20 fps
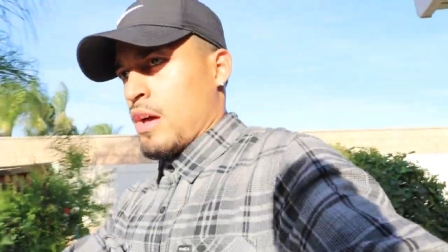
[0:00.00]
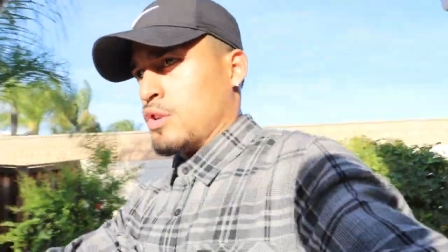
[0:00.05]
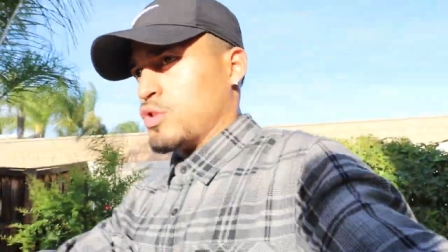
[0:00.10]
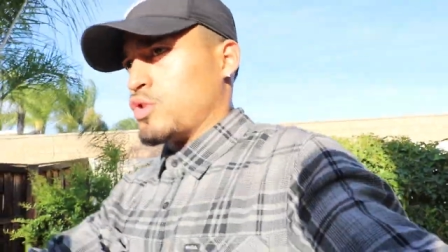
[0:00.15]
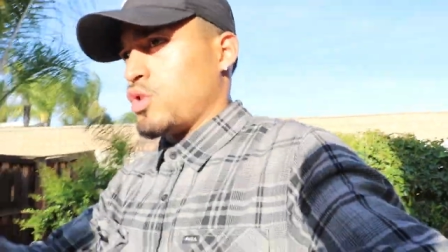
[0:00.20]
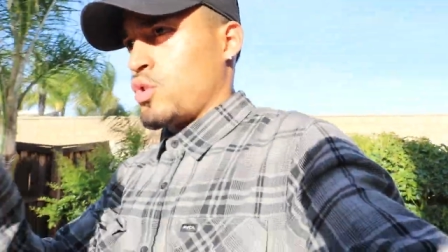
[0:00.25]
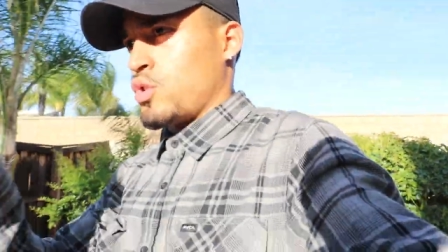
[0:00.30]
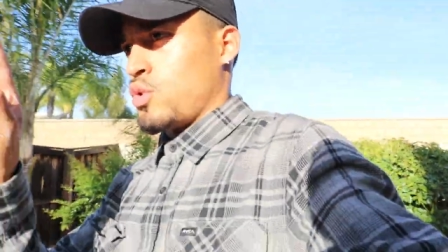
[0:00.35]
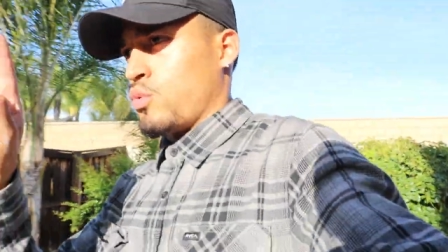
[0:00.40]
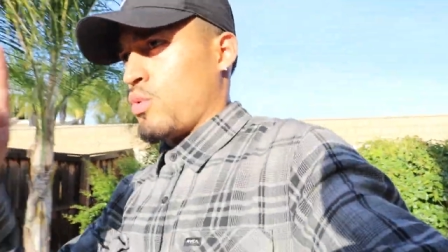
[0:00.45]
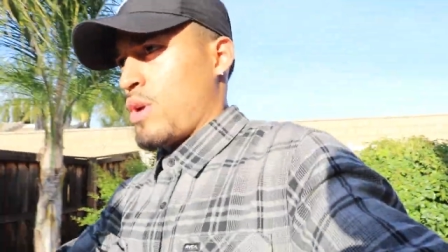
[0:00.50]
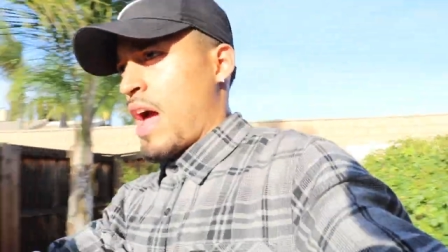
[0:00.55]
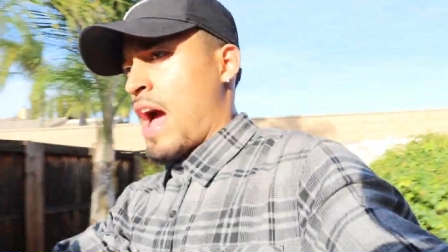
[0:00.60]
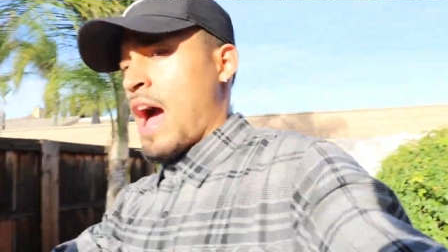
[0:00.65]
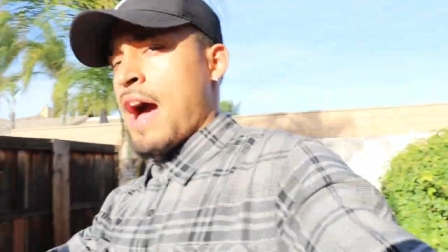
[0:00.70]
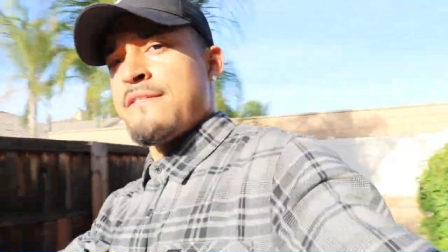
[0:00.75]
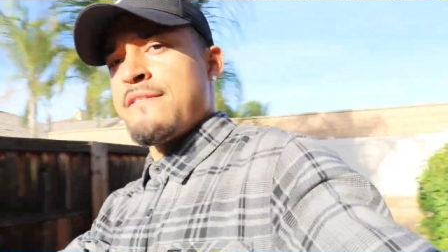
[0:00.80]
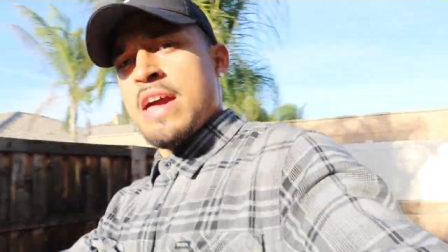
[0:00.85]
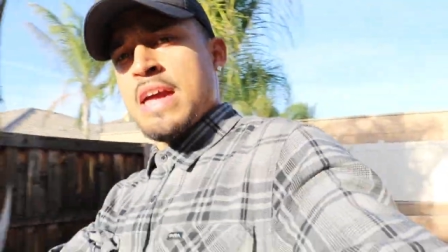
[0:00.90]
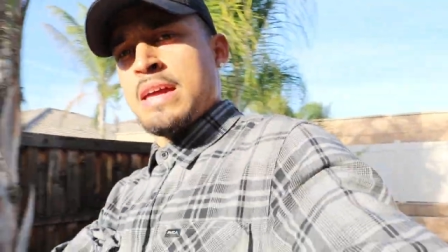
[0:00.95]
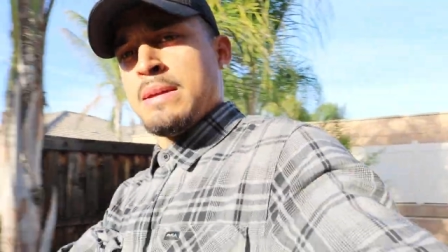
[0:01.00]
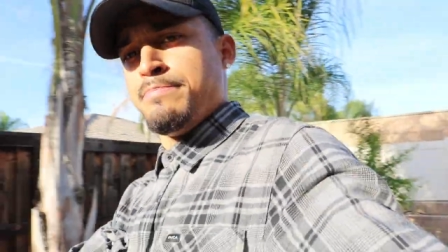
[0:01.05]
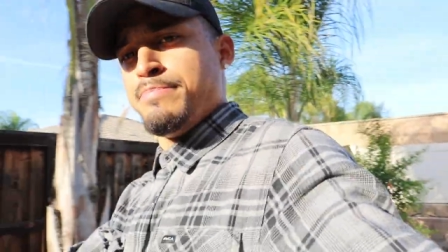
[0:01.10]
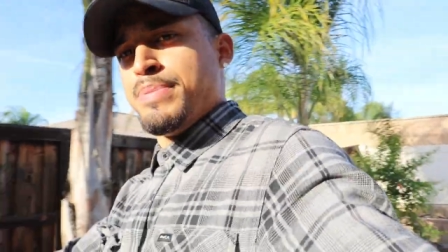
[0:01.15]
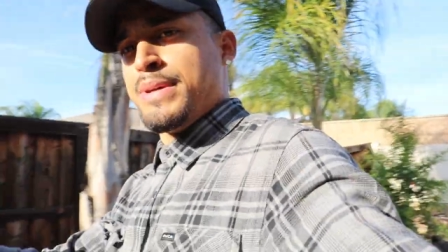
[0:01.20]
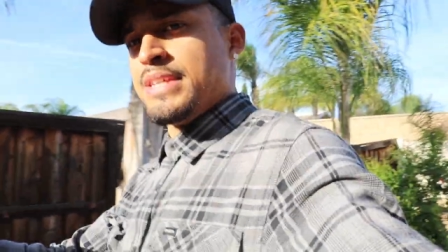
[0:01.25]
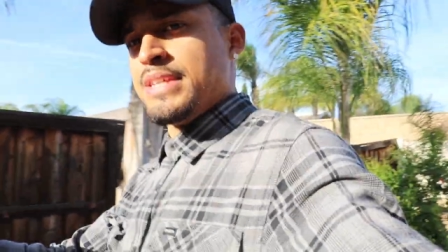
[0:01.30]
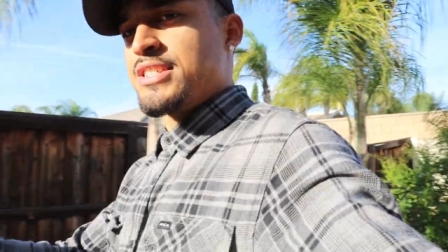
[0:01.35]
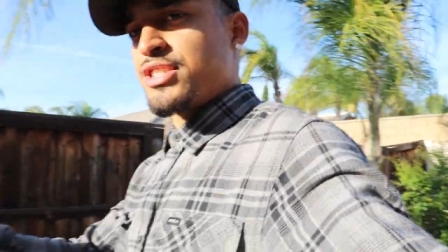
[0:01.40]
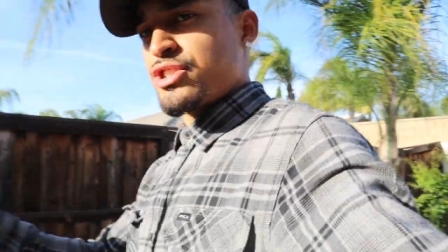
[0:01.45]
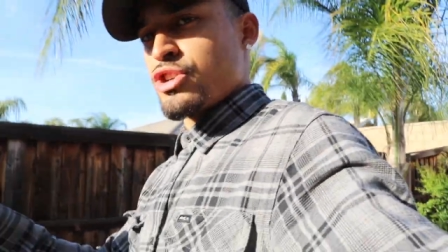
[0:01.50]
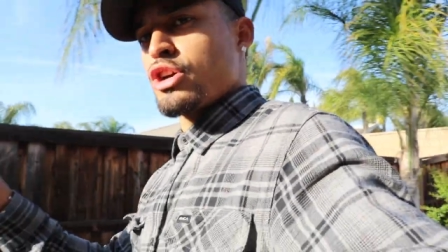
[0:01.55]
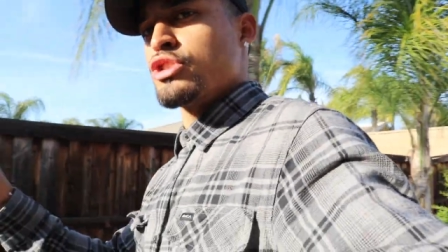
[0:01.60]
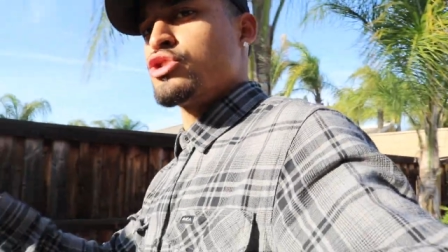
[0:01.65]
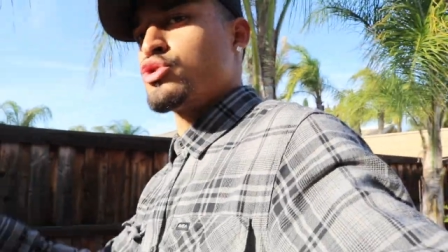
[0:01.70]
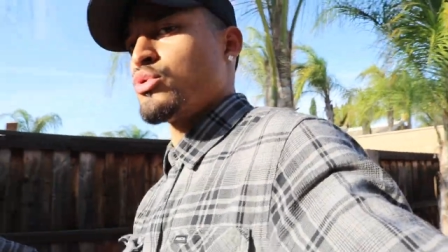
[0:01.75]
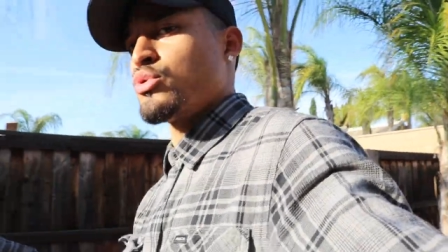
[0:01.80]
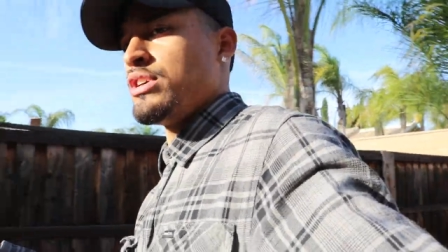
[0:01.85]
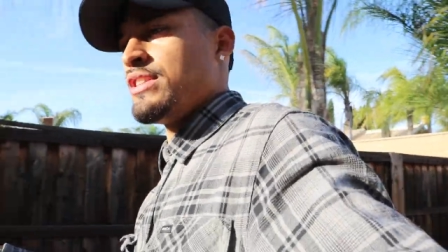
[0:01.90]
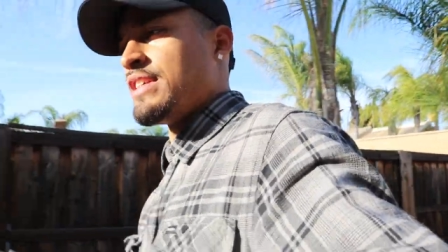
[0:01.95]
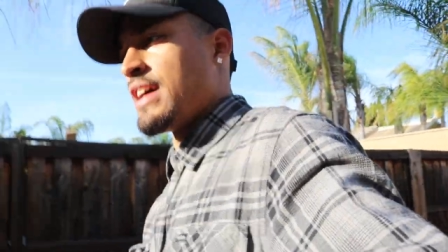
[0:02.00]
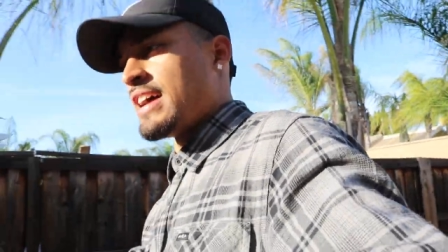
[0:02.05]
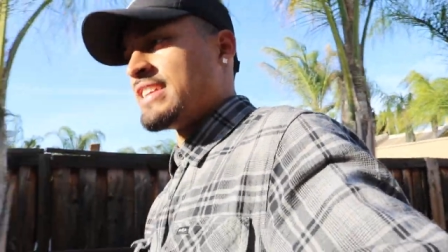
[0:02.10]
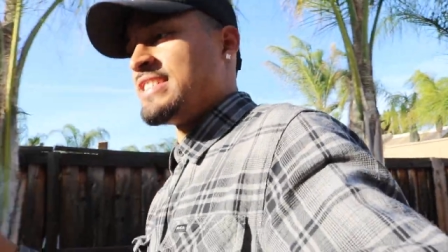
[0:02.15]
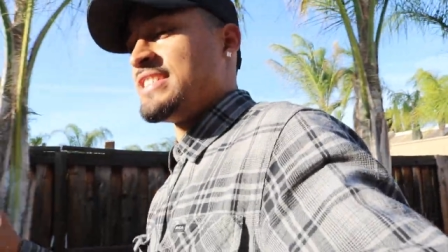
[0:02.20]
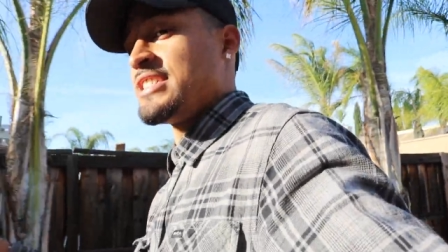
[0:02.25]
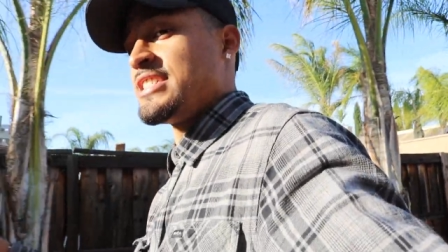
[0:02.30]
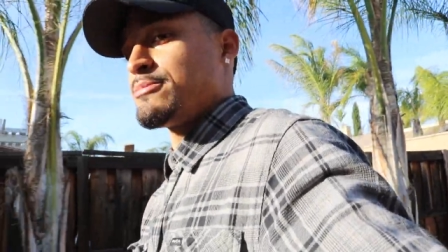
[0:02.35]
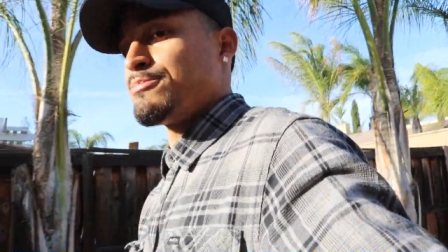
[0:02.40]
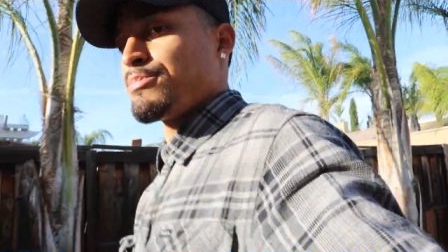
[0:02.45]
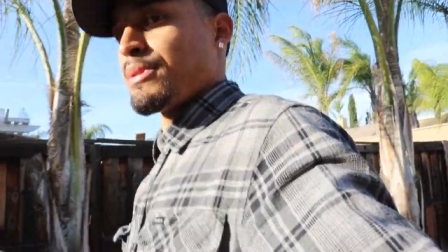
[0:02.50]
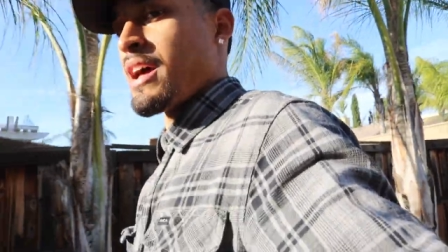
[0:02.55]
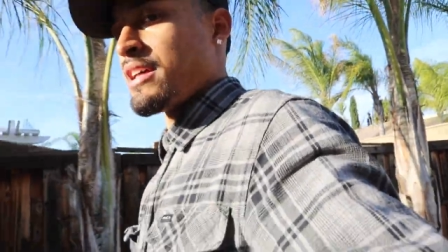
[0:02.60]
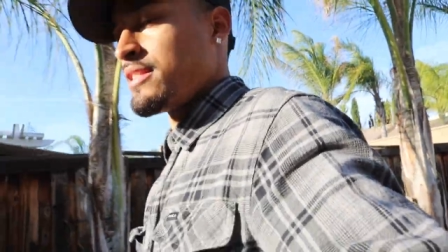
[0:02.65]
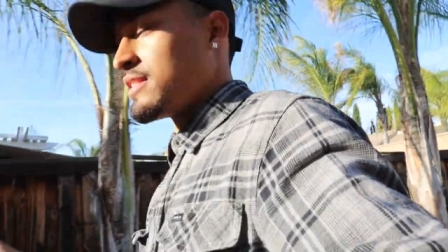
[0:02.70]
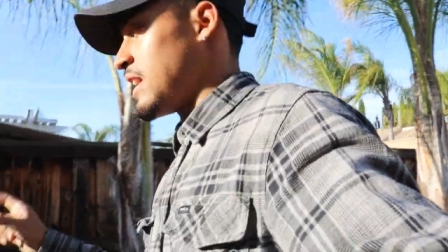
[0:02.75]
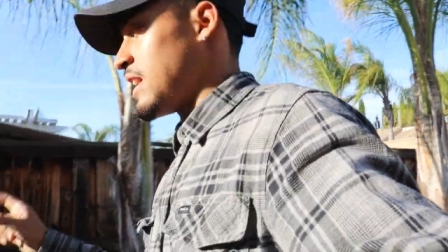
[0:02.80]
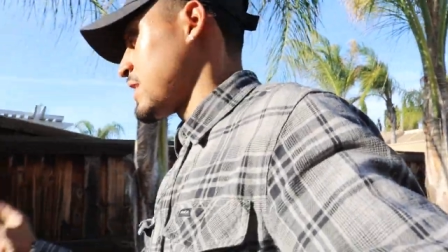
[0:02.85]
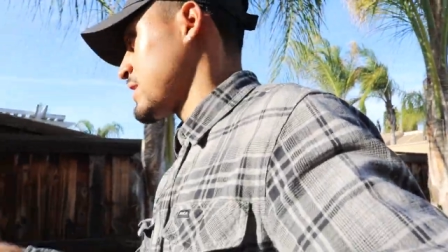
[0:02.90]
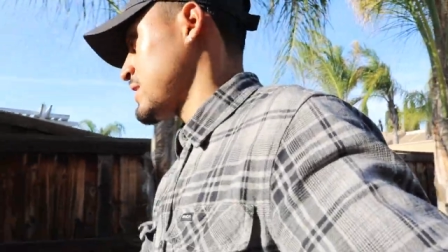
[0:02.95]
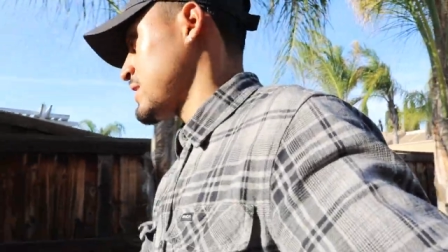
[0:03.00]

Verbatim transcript: So we have a peach tree that I just planted like